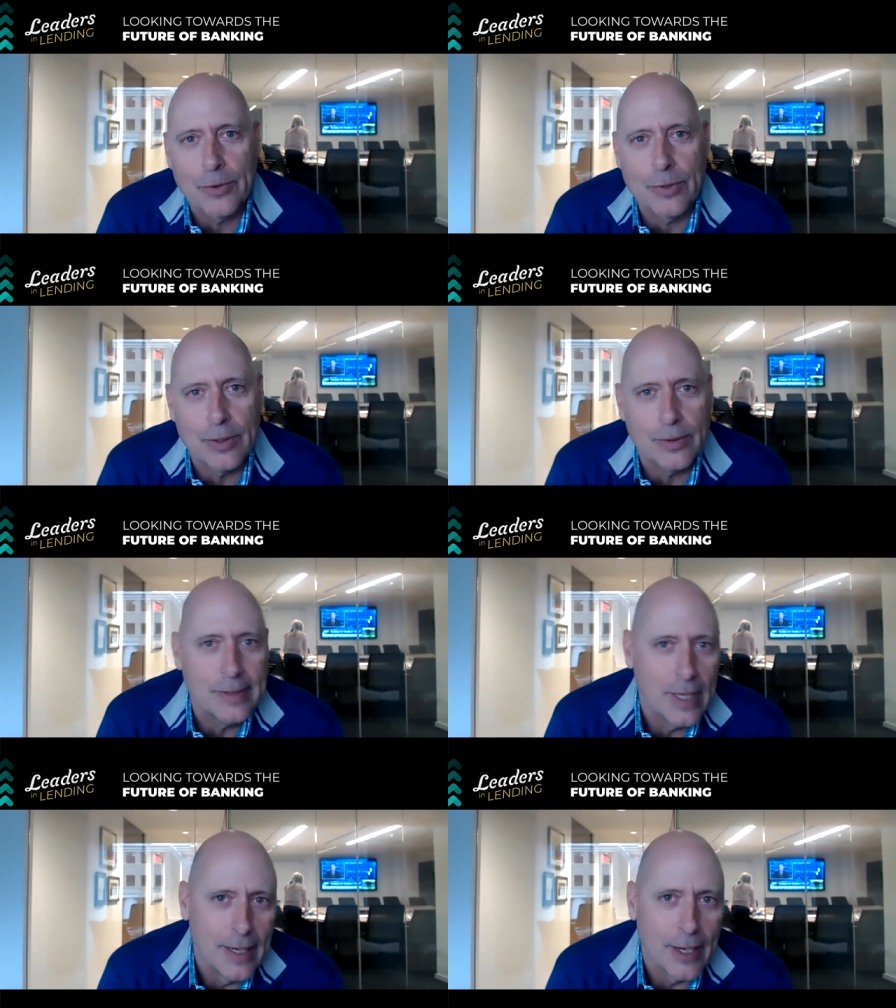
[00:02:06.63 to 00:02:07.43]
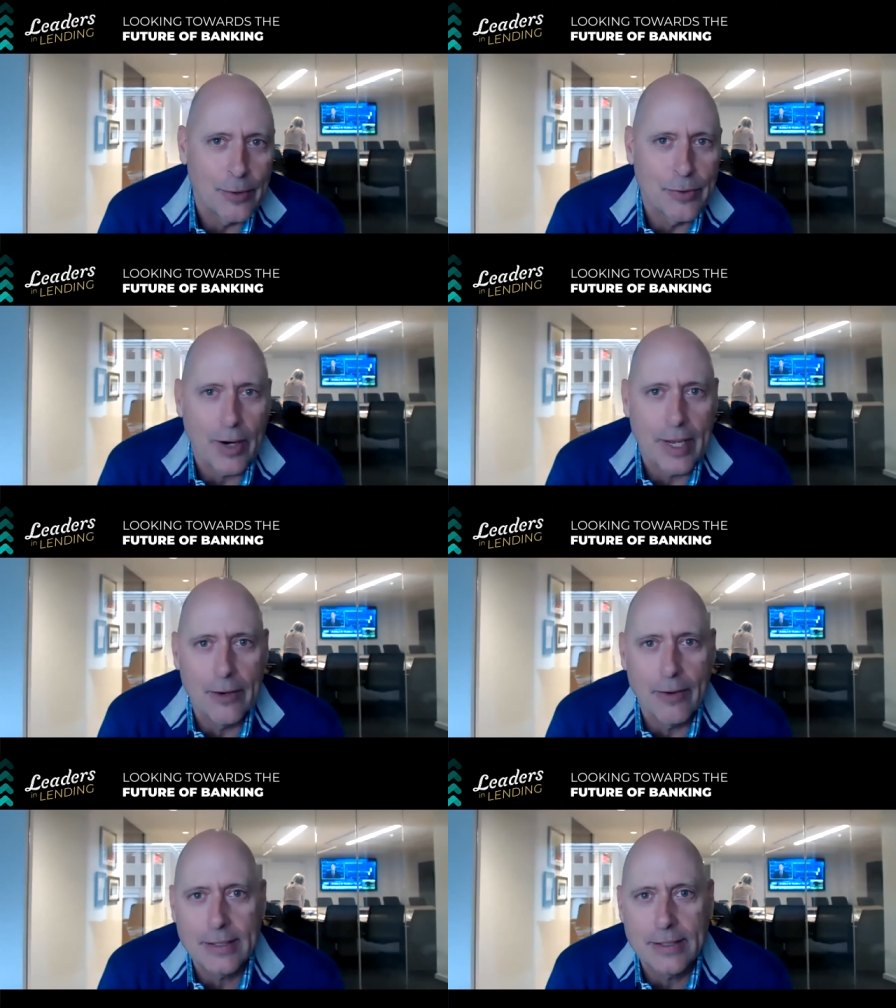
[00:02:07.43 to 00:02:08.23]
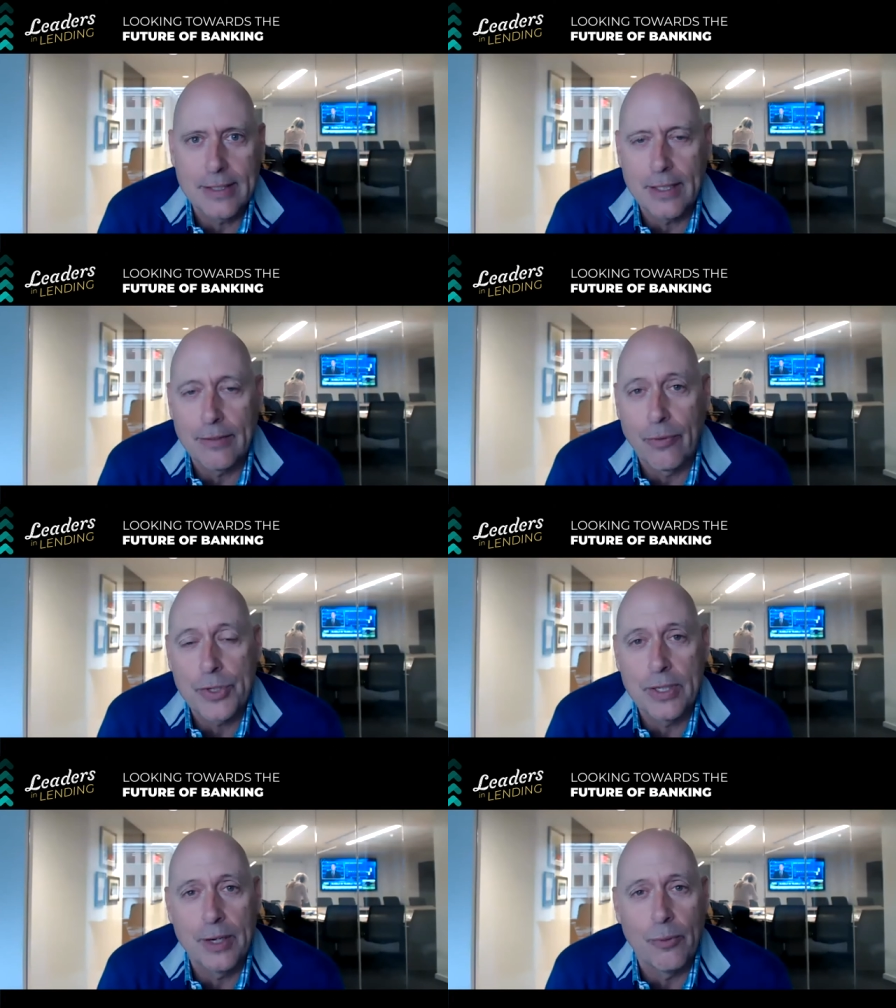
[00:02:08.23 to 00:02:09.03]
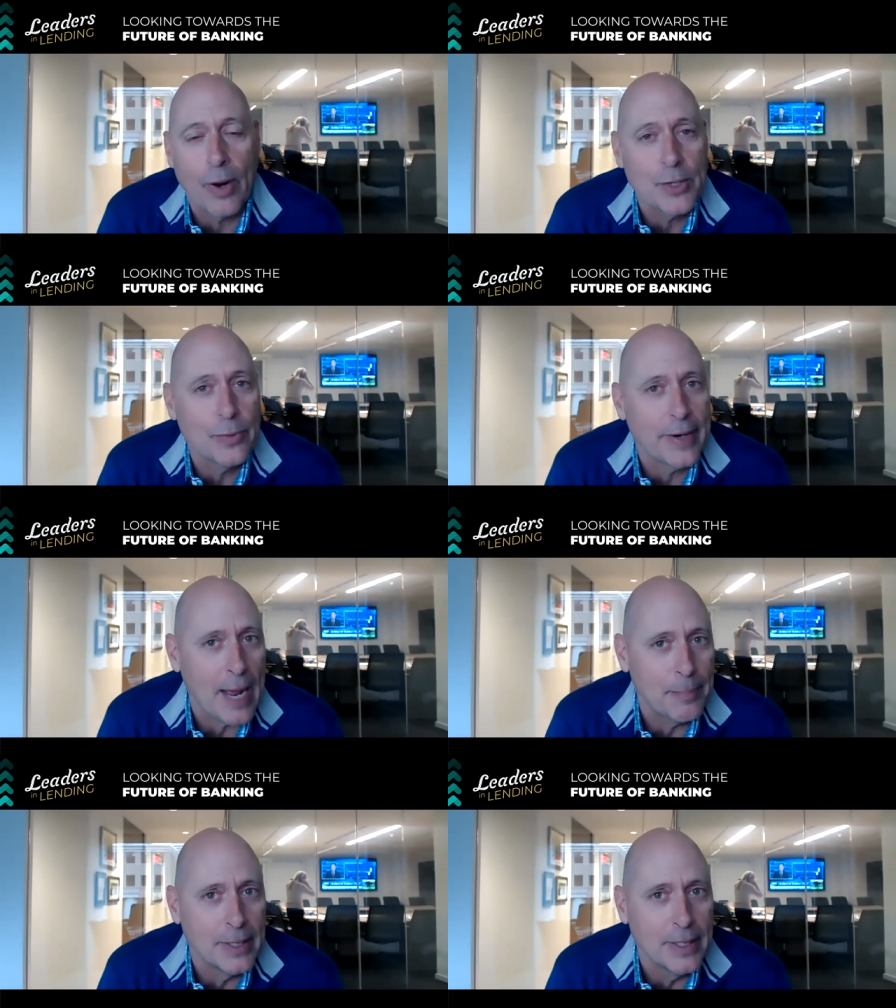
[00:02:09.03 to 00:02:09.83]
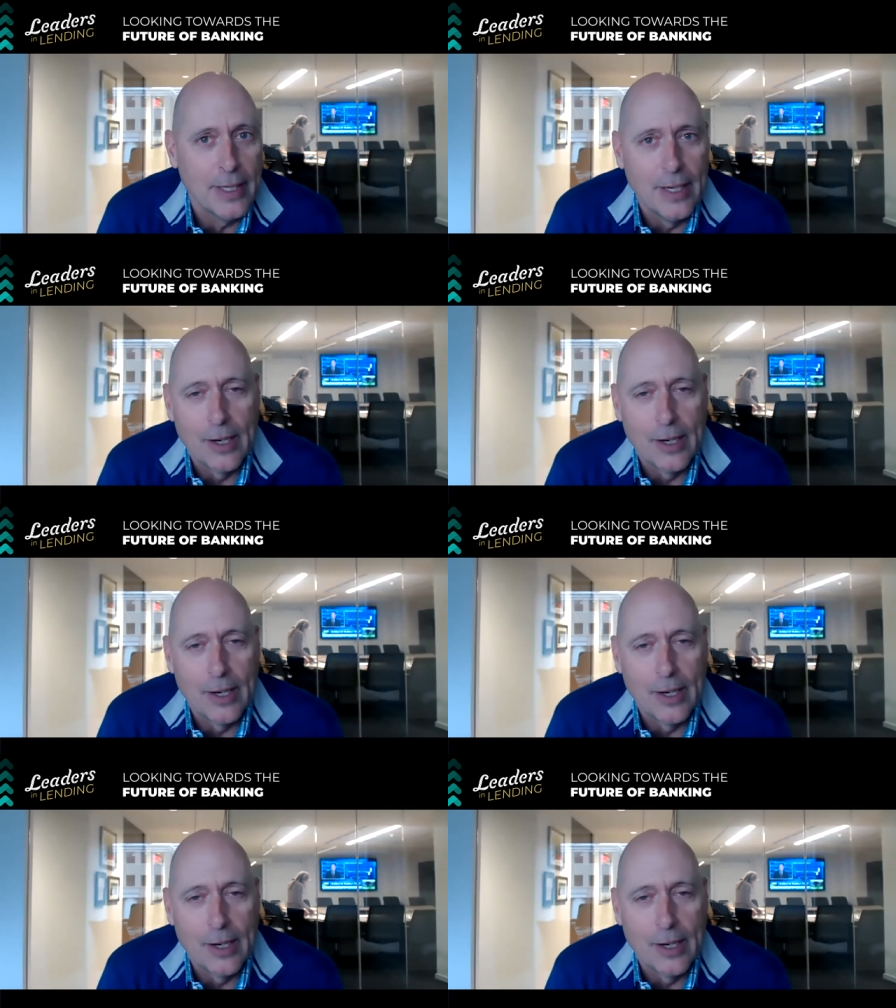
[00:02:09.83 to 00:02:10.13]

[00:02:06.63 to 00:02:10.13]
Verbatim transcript: So it was very interesting, unfortunately, to watch what happened